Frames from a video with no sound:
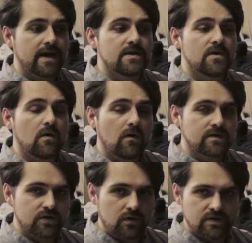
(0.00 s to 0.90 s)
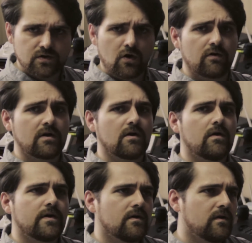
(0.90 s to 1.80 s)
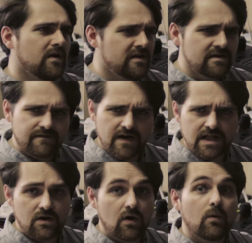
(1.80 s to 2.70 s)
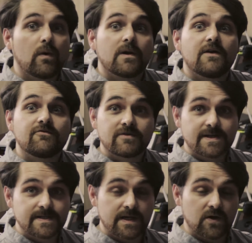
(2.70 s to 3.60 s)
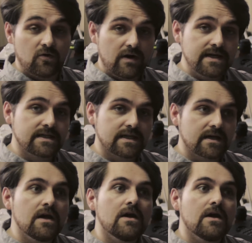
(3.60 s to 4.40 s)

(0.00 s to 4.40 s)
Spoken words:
in your short story or your novella or whatever it is that you're writing,